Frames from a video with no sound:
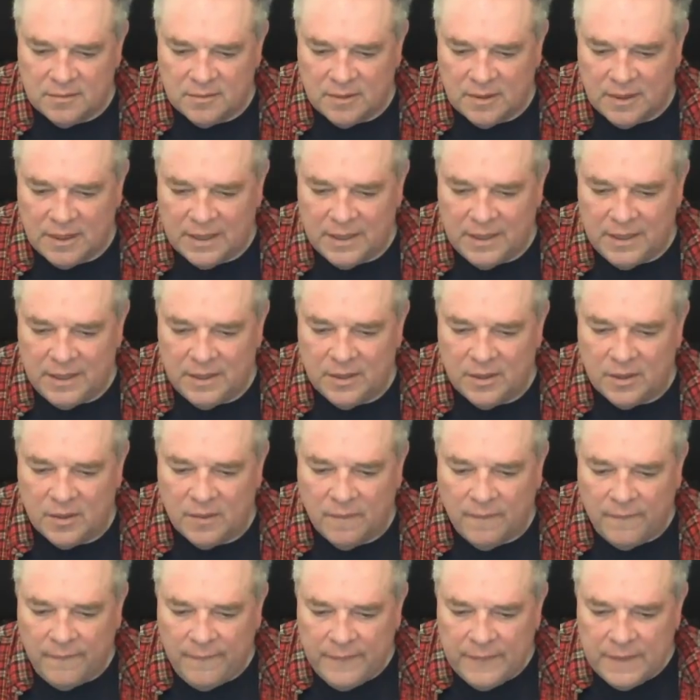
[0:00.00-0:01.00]
right here,
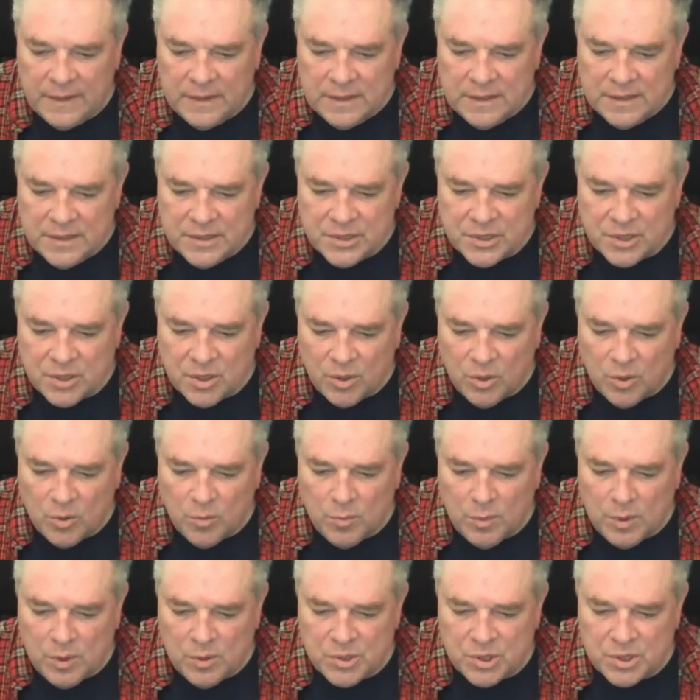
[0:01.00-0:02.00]
so
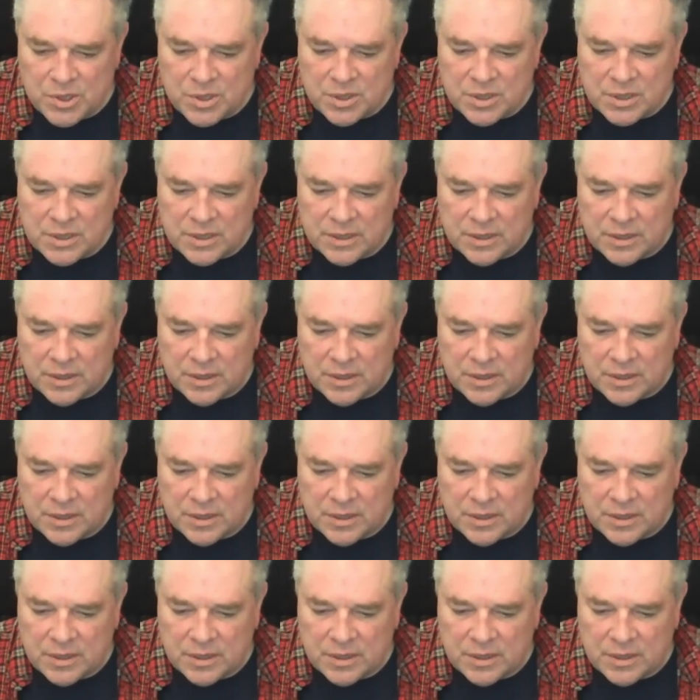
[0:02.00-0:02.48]
most